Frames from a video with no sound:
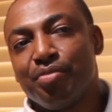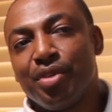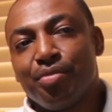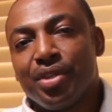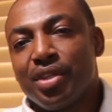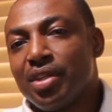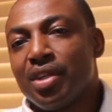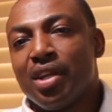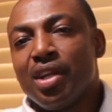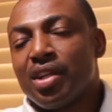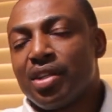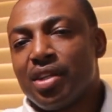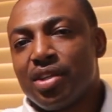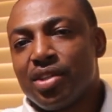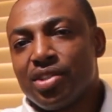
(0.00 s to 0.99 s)
Maybe
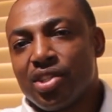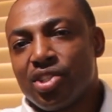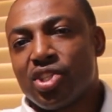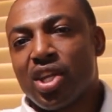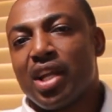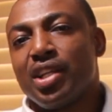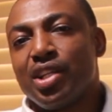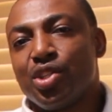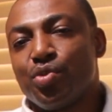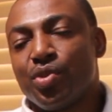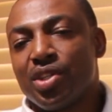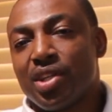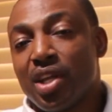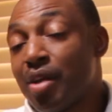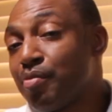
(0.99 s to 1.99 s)
there is a
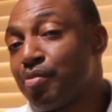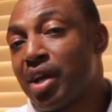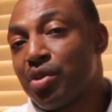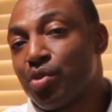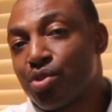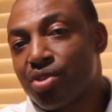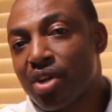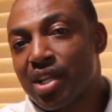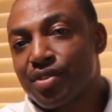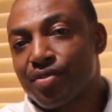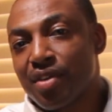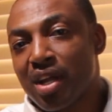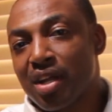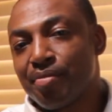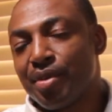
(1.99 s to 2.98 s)
challenge with the embryo
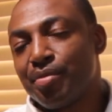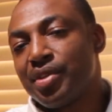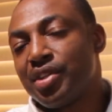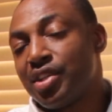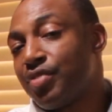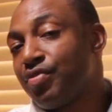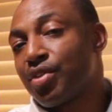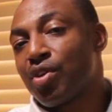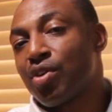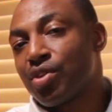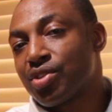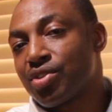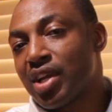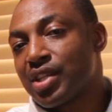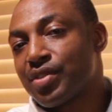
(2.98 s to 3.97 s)
transfer, maybe
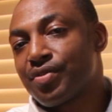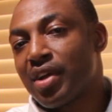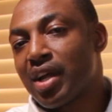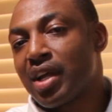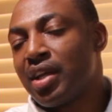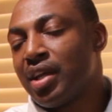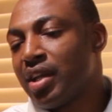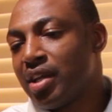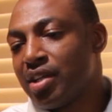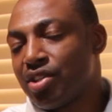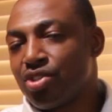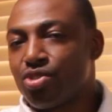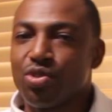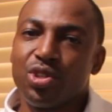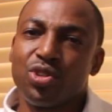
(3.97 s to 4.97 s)
difficult transfer, a
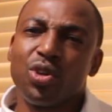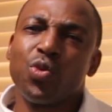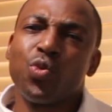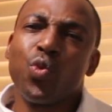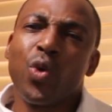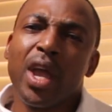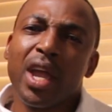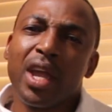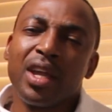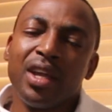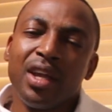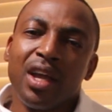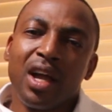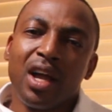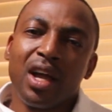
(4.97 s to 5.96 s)
situation where
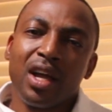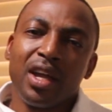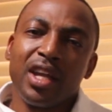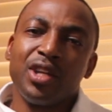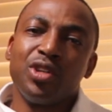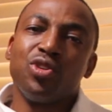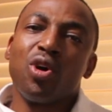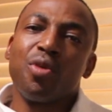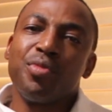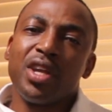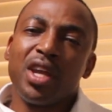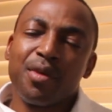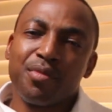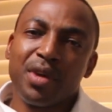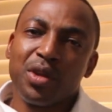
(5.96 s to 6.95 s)
a dummy
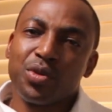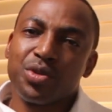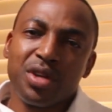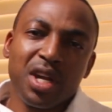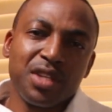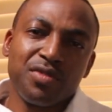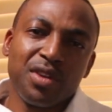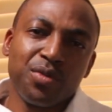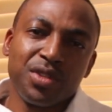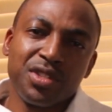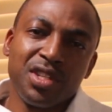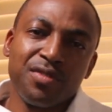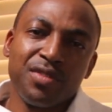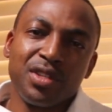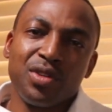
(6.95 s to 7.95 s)
embryo transfer was
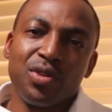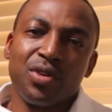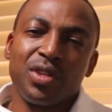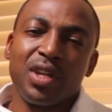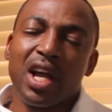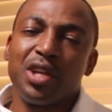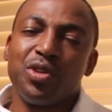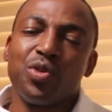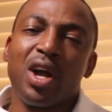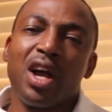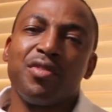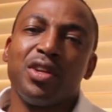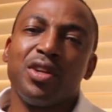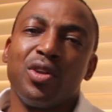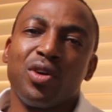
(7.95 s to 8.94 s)
never done, and you
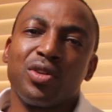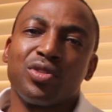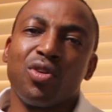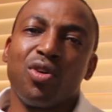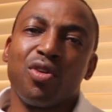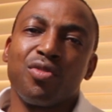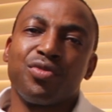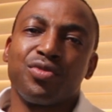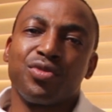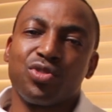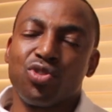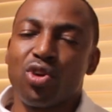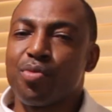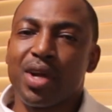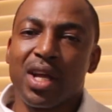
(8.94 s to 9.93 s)
have a lot of
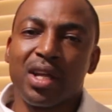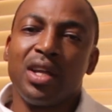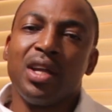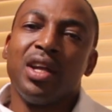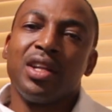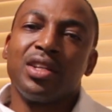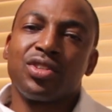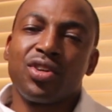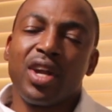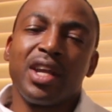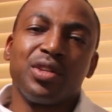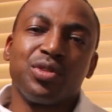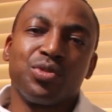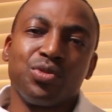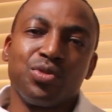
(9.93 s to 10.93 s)
trauma
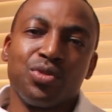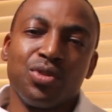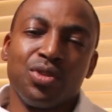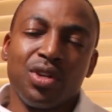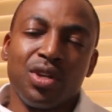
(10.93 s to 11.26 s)
trying to